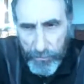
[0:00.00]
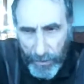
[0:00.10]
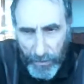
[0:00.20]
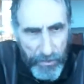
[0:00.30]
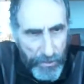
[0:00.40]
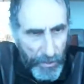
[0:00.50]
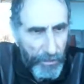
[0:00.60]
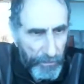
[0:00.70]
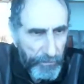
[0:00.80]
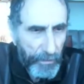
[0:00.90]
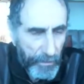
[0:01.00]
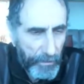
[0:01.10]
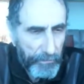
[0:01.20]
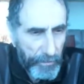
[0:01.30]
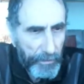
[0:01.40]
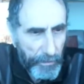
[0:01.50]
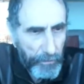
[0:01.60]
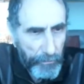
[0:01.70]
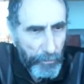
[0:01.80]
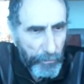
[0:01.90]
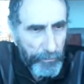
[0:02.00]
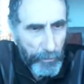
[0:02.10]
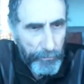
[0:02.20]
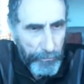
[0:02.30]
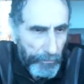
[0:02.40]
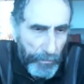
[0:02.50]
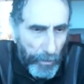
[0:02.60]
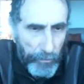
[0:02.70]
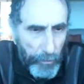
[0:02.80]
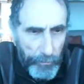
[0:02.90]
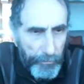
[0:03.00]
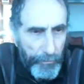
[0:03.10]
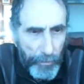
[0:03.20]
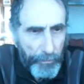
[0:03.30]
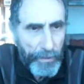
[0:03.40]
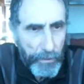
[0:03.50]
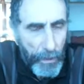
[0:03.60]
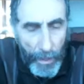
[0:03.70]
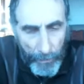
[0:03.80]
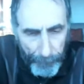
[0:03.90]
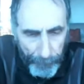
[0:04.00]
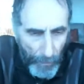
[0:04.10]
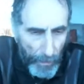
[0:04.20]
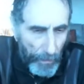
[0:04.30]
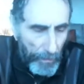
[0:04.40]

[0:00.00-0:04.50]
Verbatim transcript: Just means uh, uh, uh you'll you'll you know you'll there'll be a delay,